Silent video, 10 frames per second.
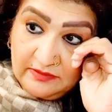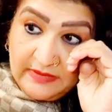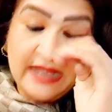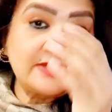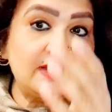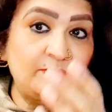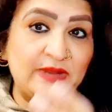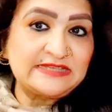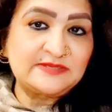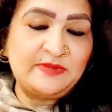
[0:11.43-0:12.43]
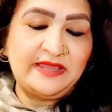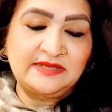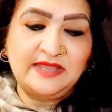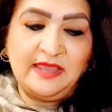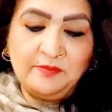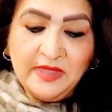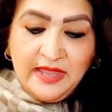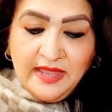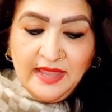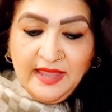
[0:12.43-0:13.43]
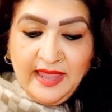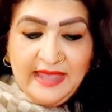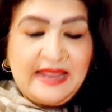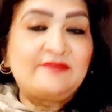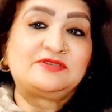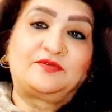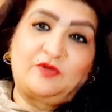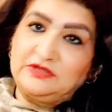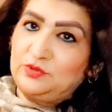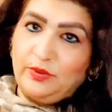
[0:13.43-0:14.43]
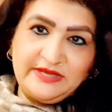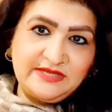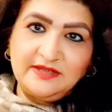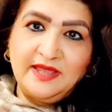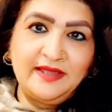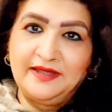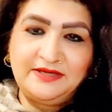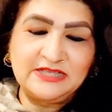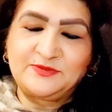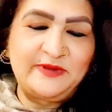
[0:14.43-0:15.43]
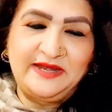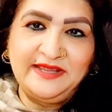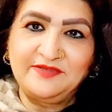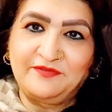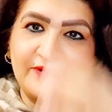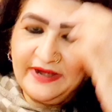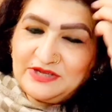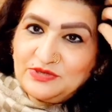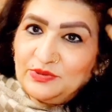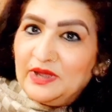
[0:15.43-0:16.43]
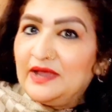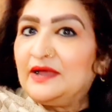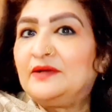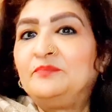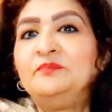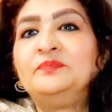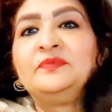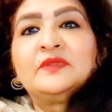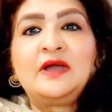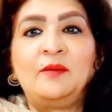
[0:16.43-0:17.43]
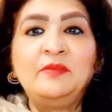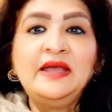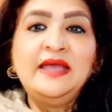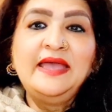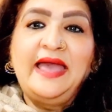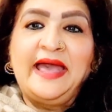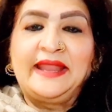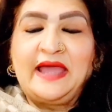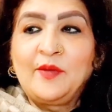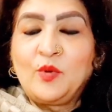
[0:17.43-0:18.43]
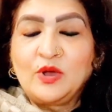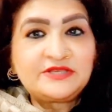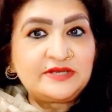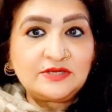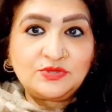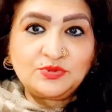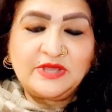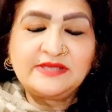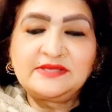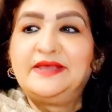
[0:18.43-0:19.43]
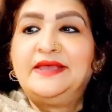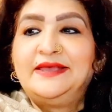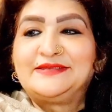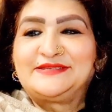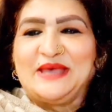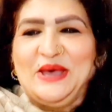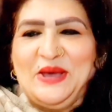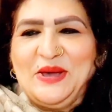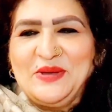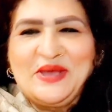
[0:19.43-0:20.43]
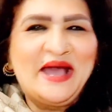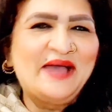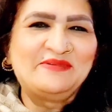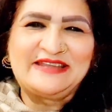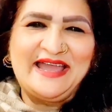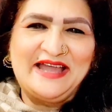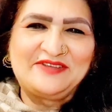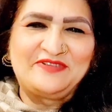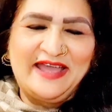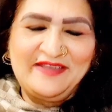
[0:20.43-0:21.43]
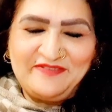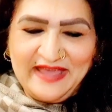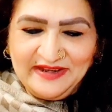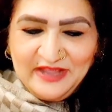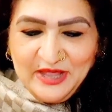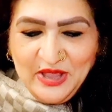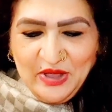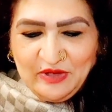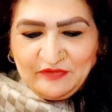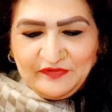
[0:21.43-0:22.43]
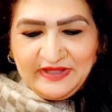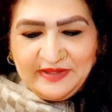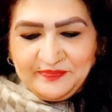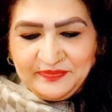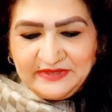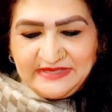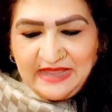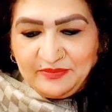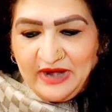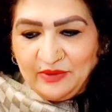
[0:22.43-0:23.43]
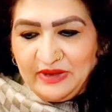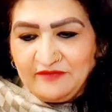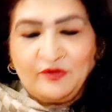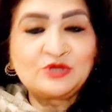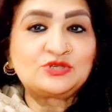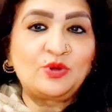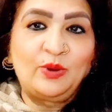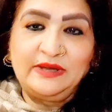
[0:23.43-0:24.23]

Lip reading: RTL Plus pay it came, and I was of course waiting desperately for it to come, and I watched it in 2 days. So I'm a diehard fan of Dan Brown. I've watched all